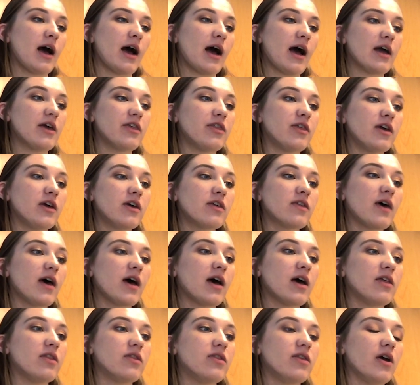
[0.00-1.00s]
I think
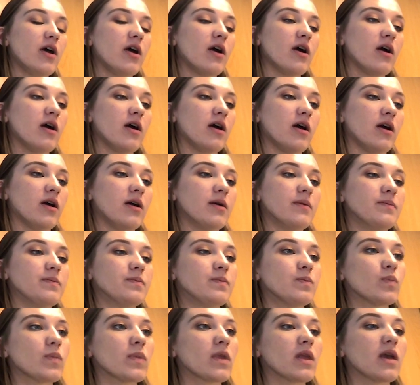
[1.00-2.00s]
that
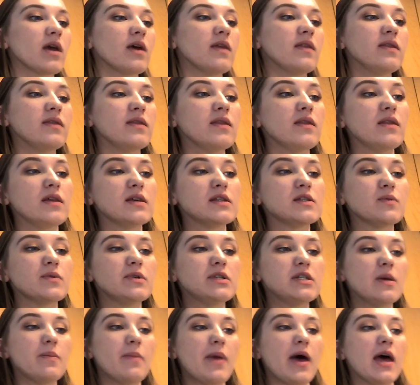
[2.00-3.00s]
this
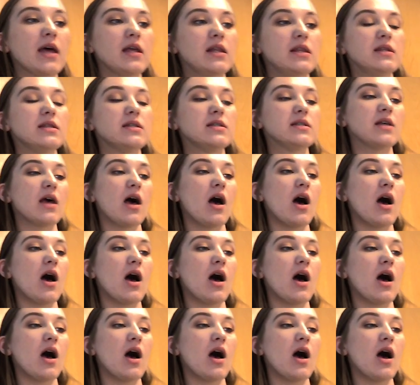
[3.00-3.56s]
one depends